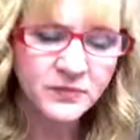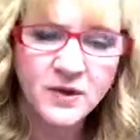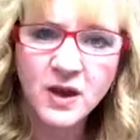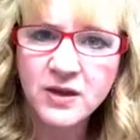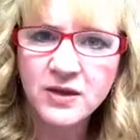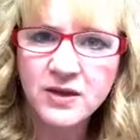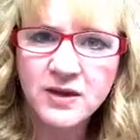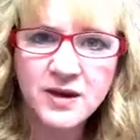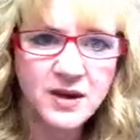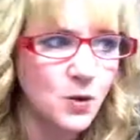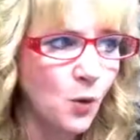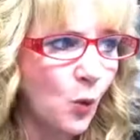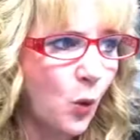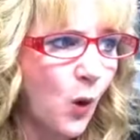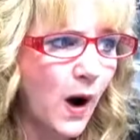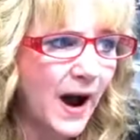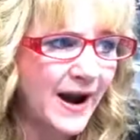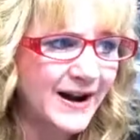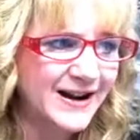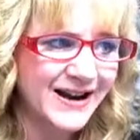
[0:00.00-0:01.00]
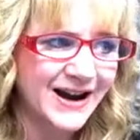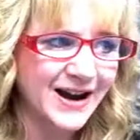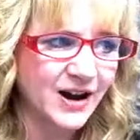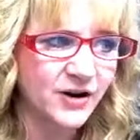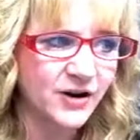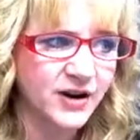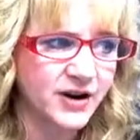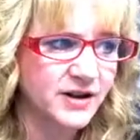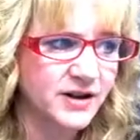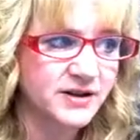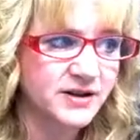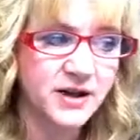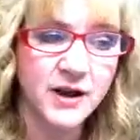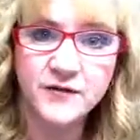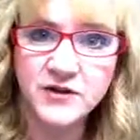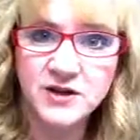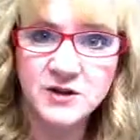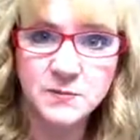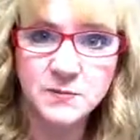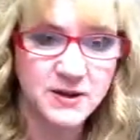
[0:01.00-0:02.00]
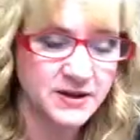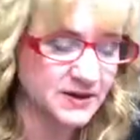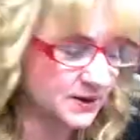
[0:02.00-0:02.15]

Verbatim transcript: the white areas of this piece